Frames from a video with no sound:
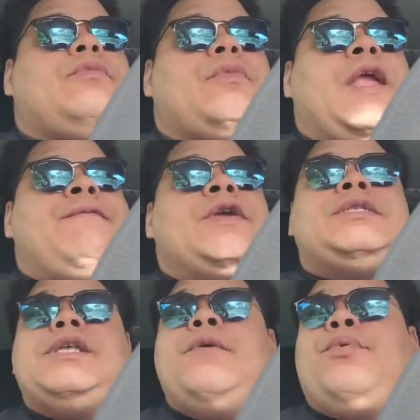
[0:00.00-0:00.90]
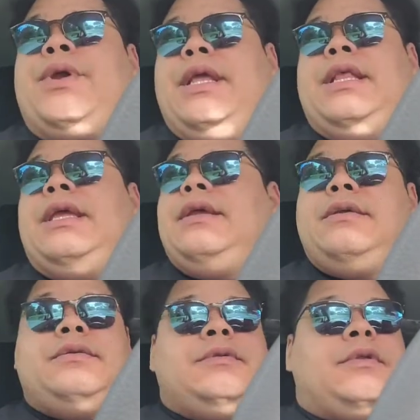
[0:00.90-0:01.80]
If you're still
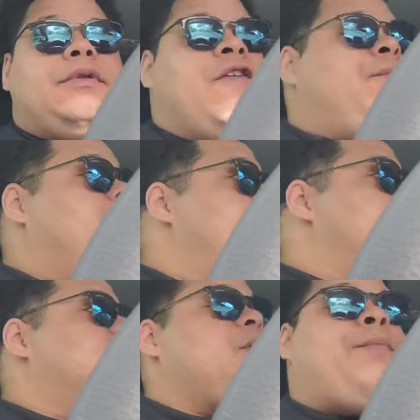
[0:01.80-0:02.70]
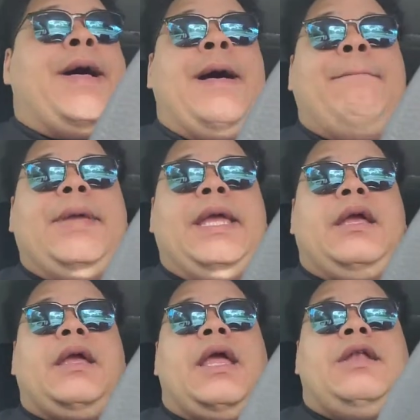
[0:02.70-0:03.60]
breathing, if blood is still
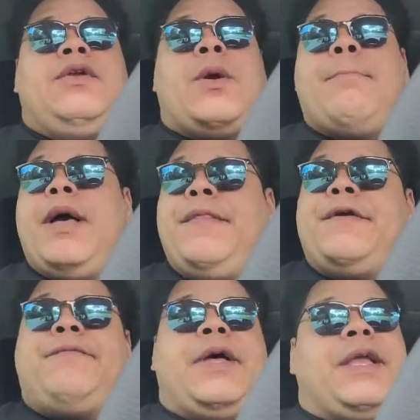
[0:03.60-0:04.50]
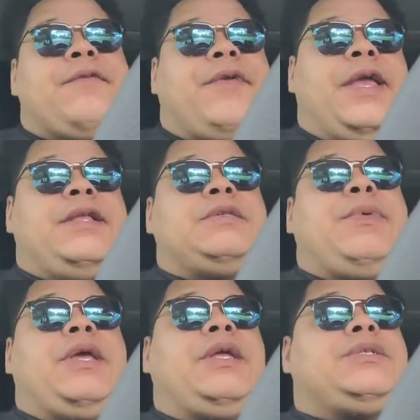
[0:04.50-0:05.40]
pumping in your motherfucking veins,
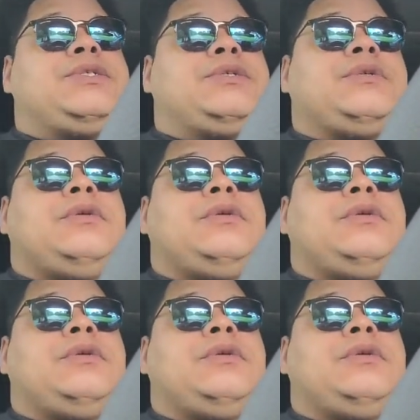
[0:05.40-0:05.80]
bitch,